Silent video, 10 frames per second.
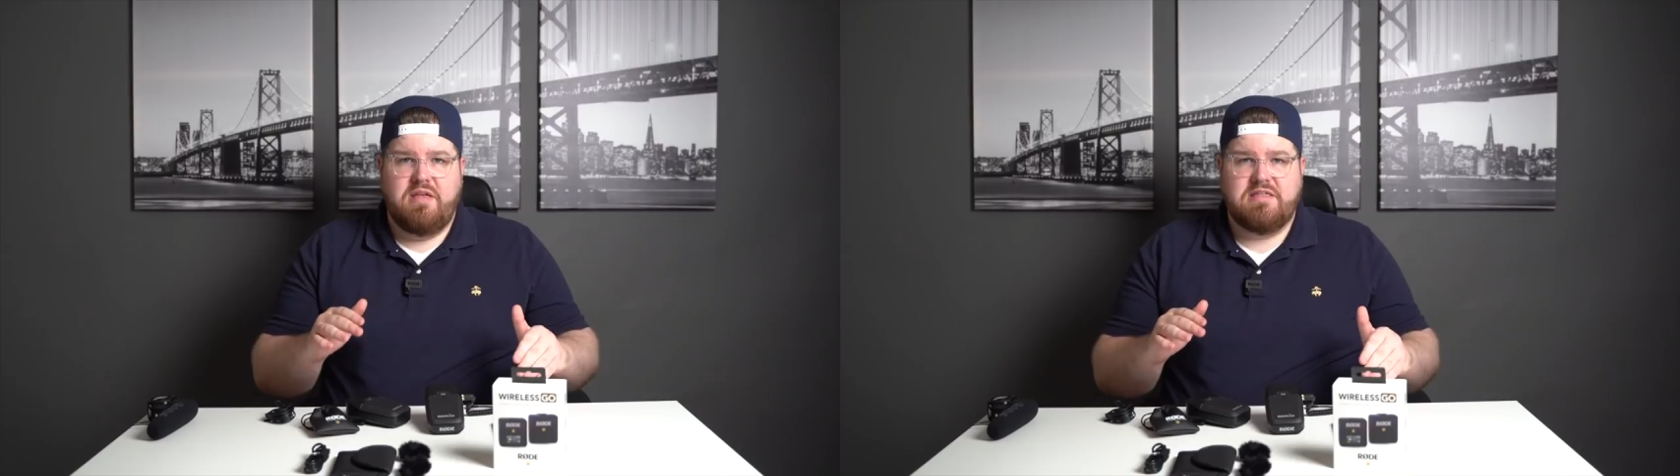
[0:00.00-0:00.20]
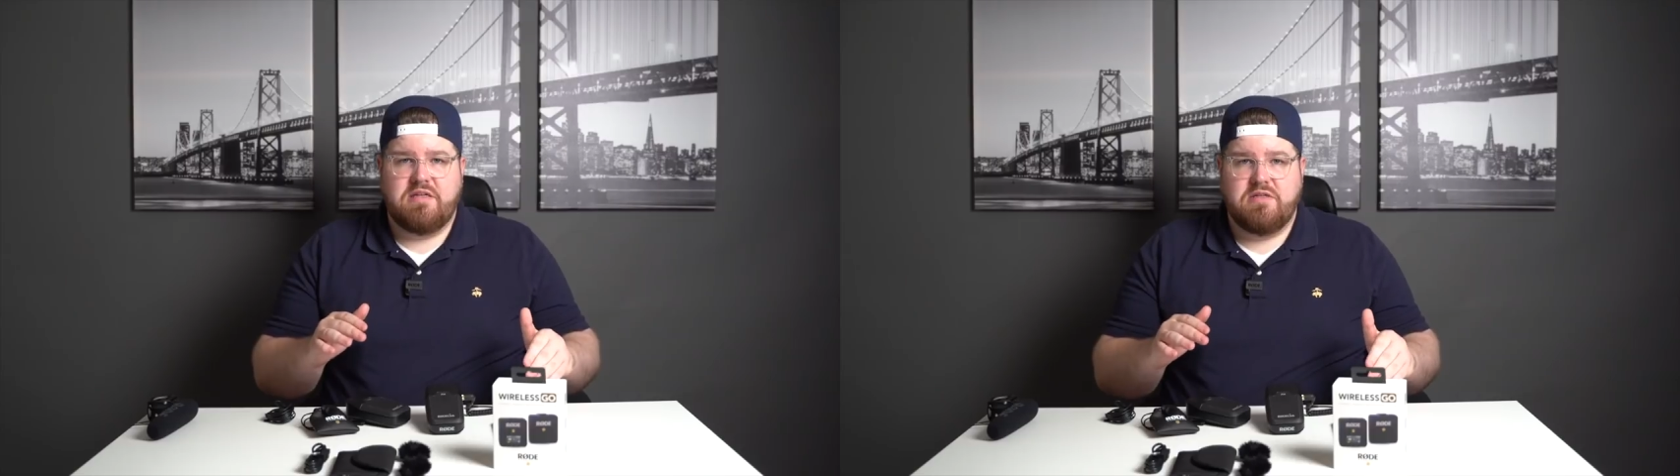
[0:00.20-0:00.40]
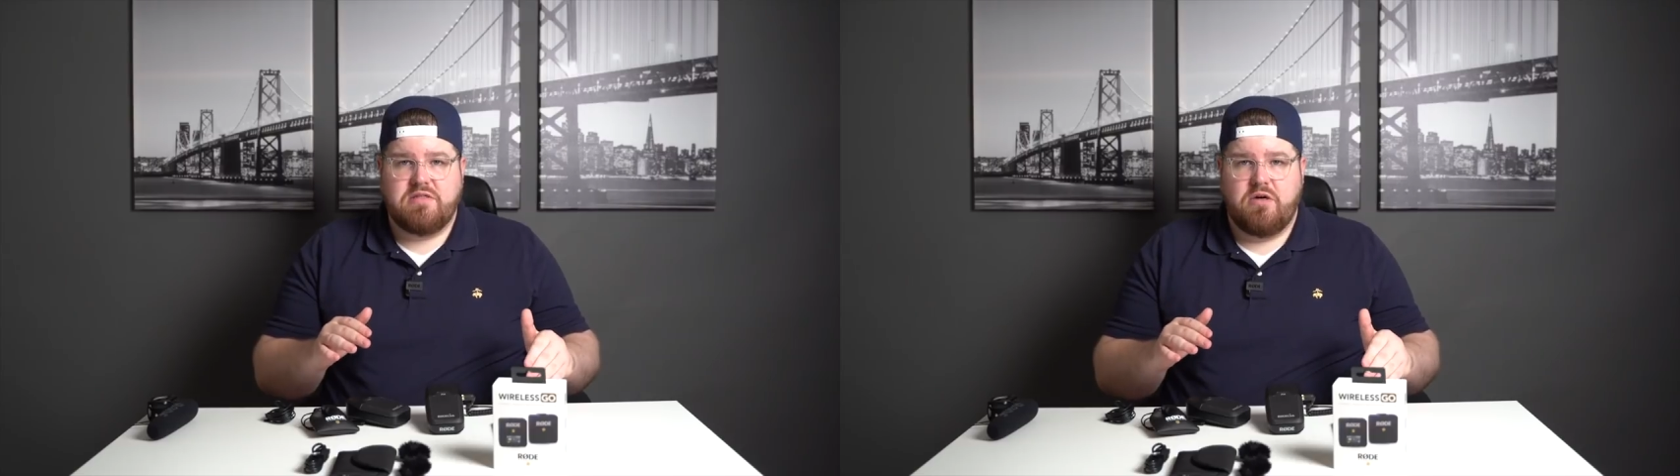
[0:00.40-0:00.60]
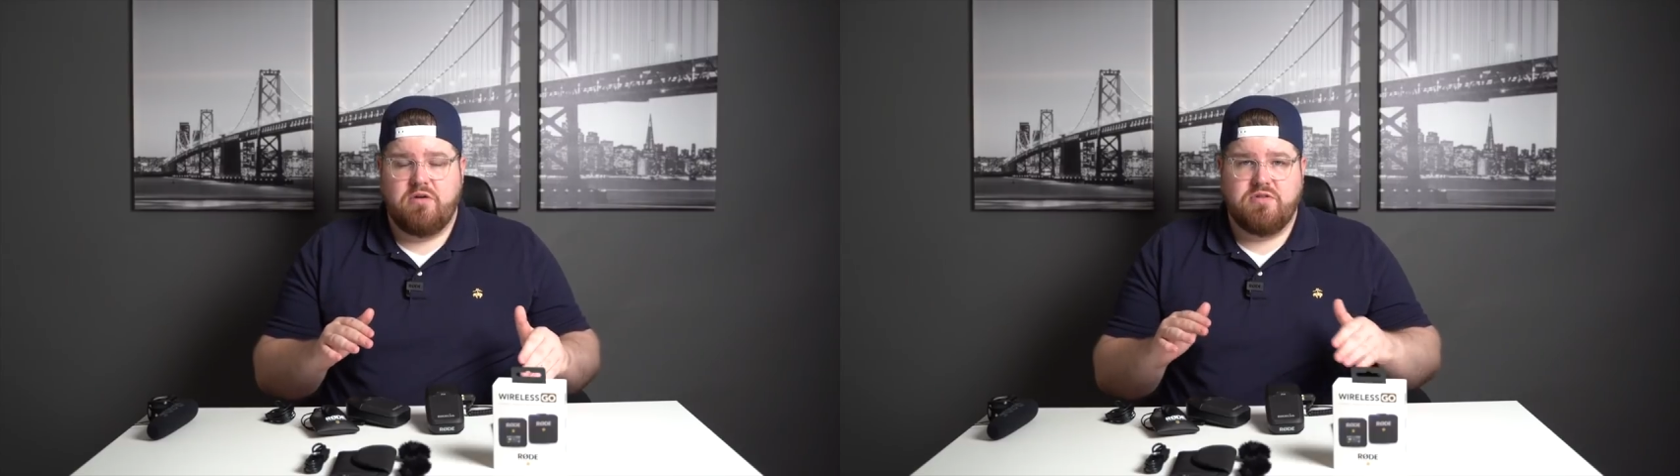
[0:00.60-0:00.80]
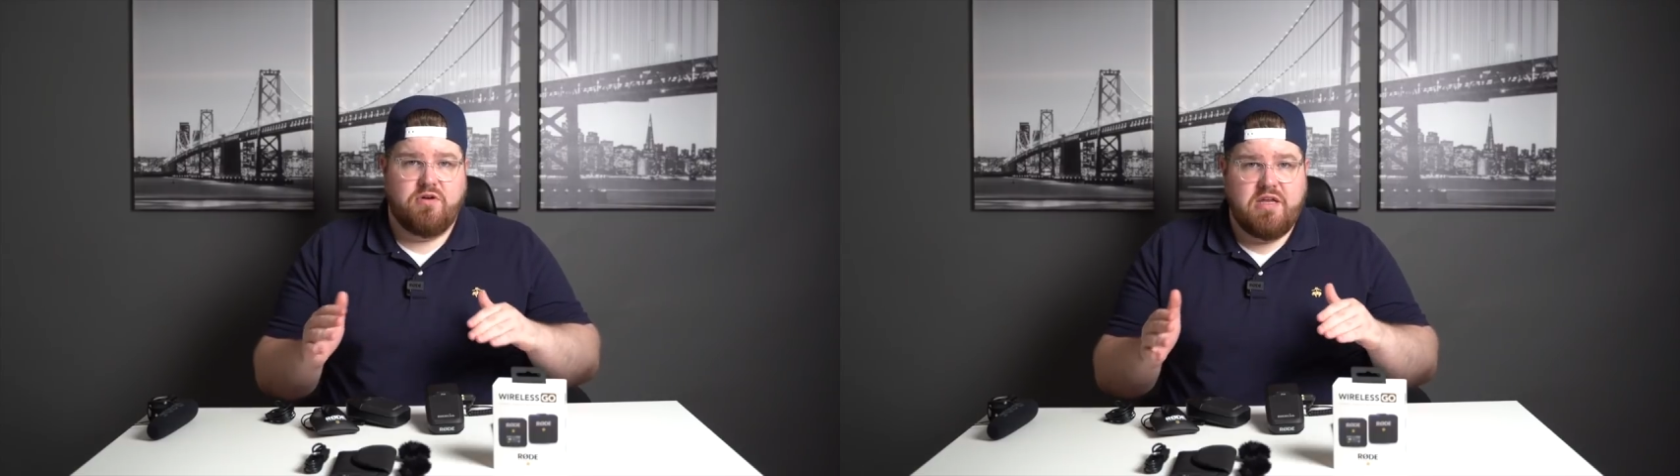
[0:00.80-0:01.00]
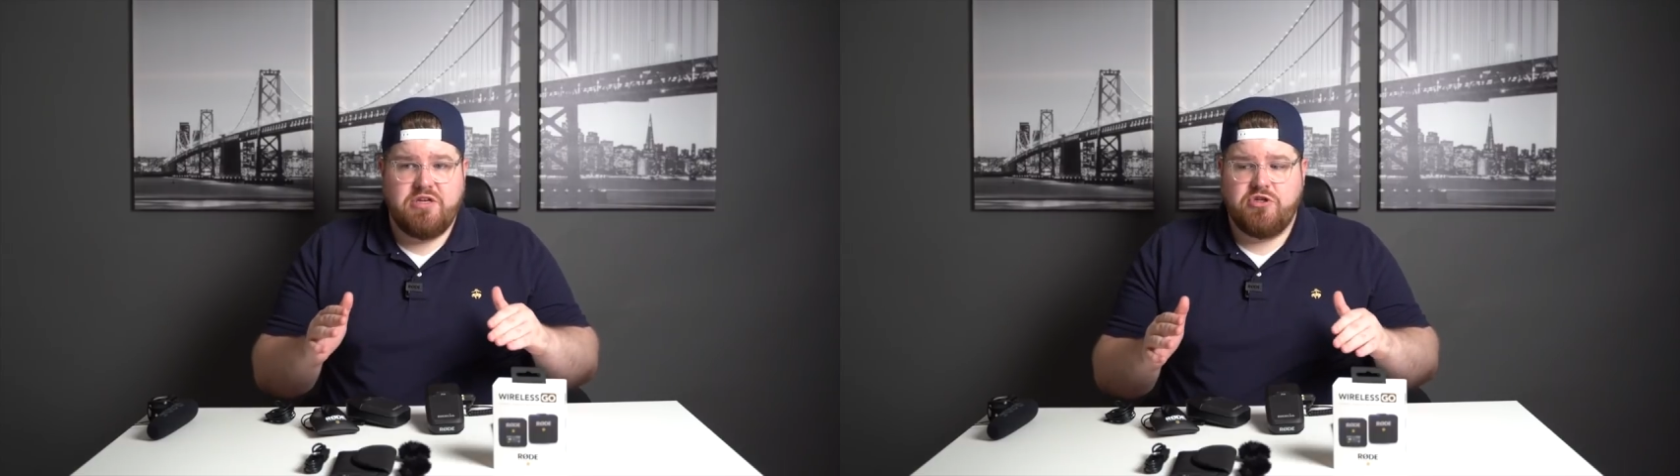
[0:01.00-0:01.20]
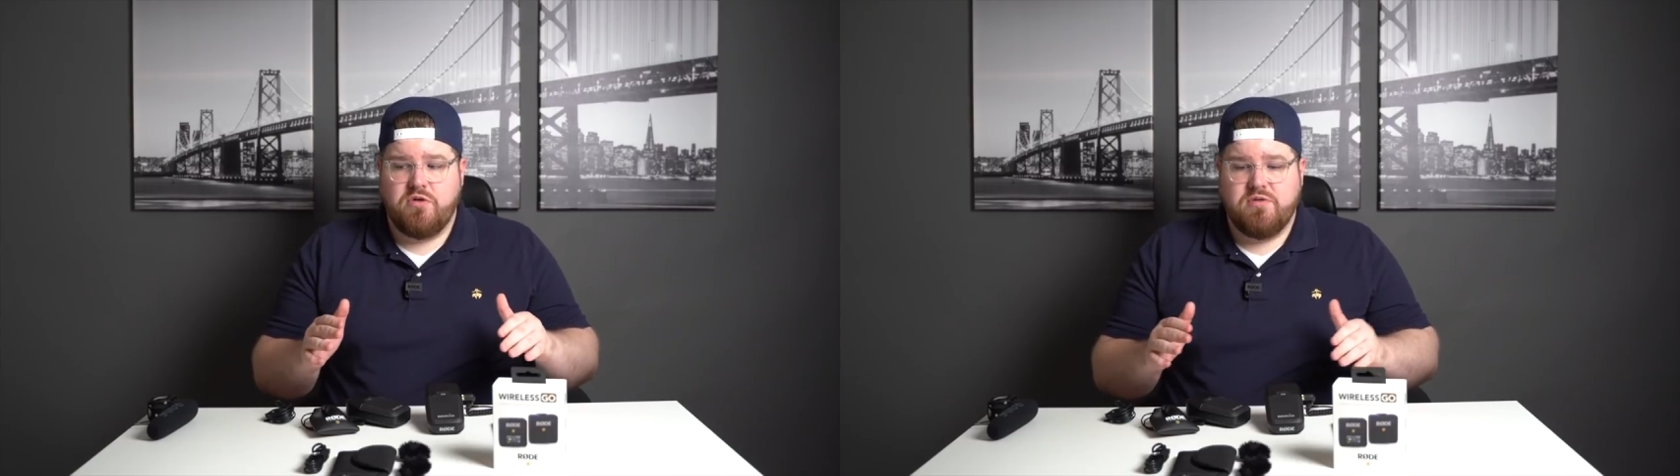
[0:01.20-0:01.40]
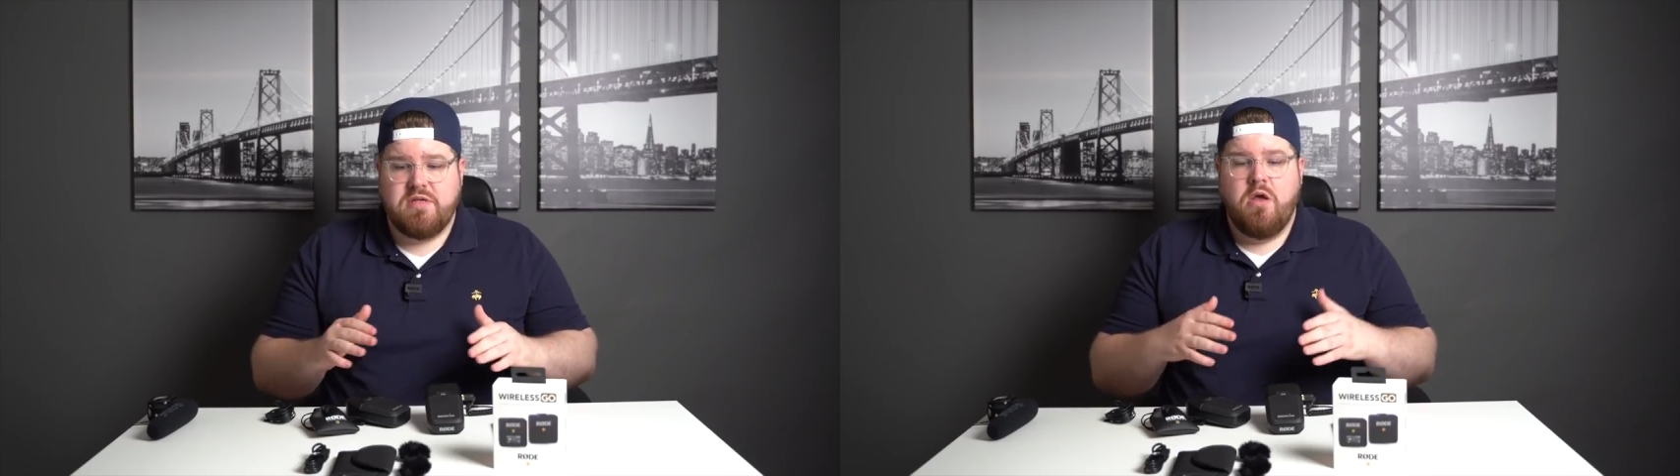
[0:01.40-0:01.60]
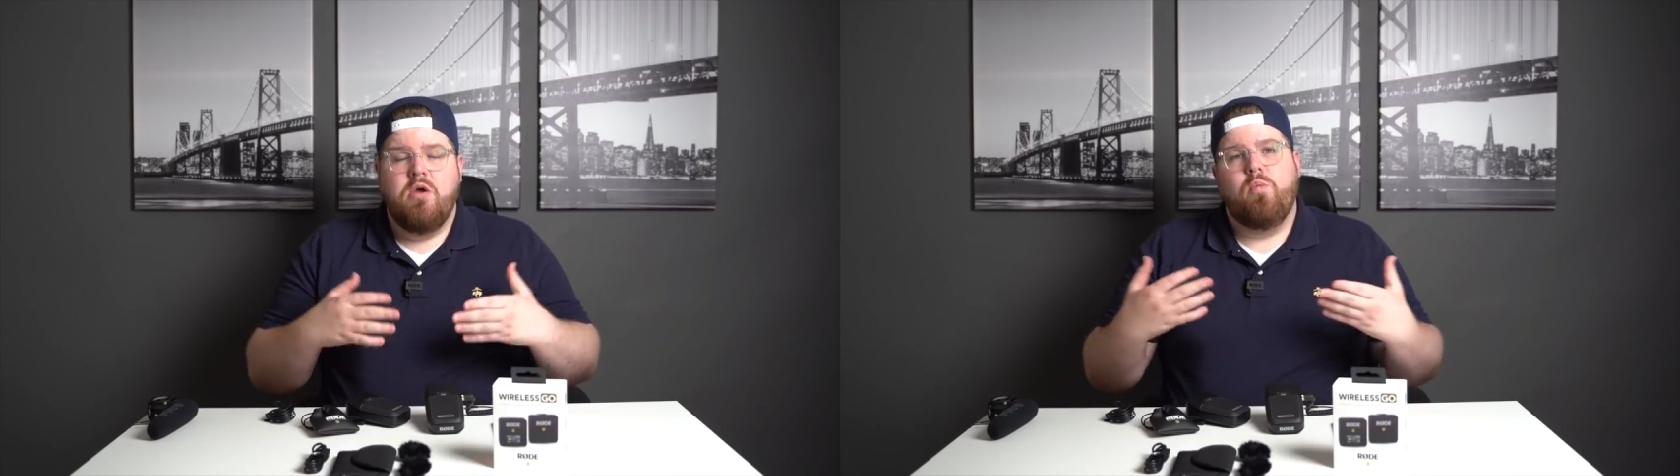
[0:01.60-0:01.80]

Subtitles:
these concerns or issues